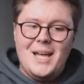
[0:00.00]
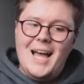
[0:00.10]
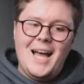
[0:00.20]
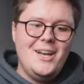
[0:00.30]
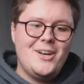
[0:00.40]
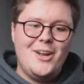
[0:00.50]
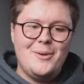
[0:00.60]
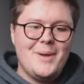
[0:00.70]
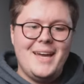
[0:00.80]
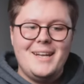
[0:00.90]
I don't
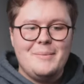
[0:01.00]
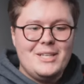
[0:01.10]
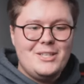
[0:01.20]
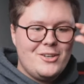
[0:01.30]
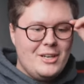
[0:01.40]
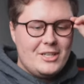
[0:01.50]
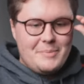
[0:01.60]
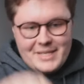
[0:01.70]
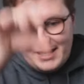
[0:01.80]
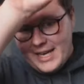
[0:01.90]
know, man. I mean, you're going to just
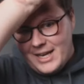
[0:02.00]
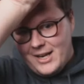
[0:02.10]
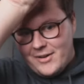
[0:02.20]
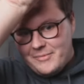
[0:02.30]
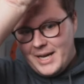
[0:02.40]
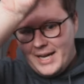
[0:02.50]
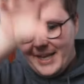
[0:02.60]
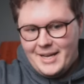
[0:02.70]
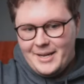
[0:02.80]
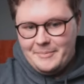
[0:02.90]
be seeing a lot of
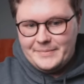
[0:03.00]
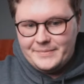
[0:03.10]
my